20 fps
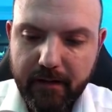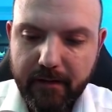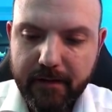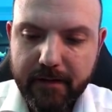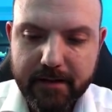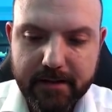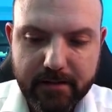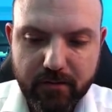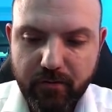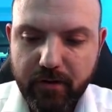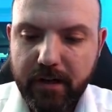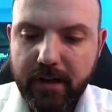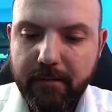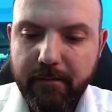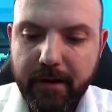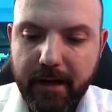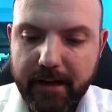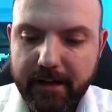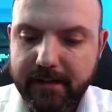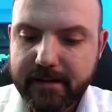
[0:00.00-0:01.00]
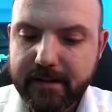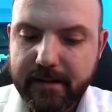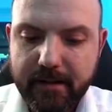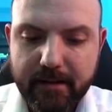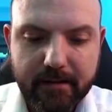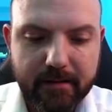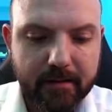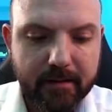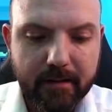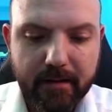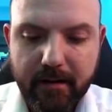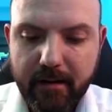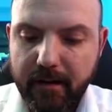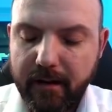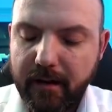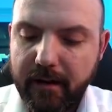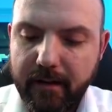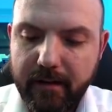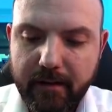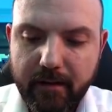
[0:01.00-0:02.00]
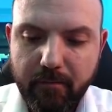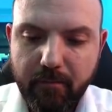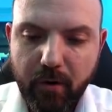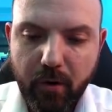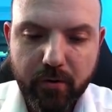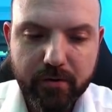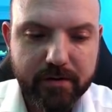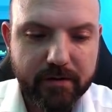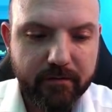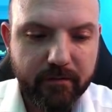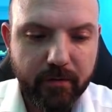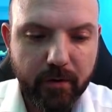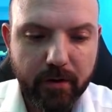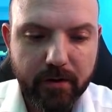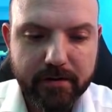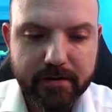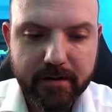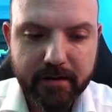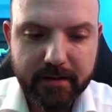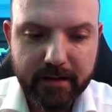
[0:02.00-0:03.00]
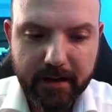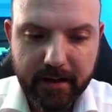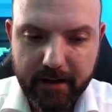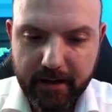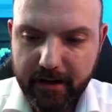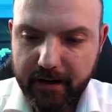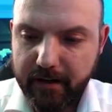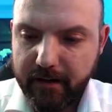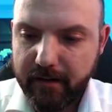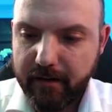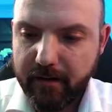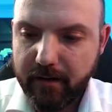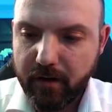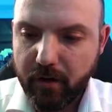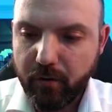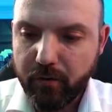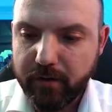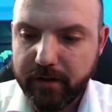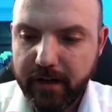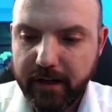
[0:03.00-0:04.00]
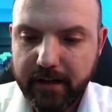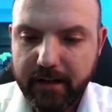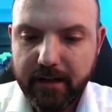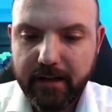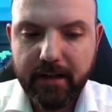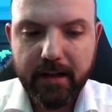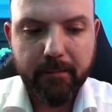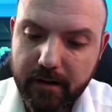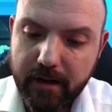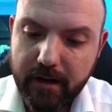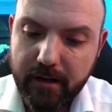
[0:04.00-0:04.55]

This really makes it the most versatile note-taking app.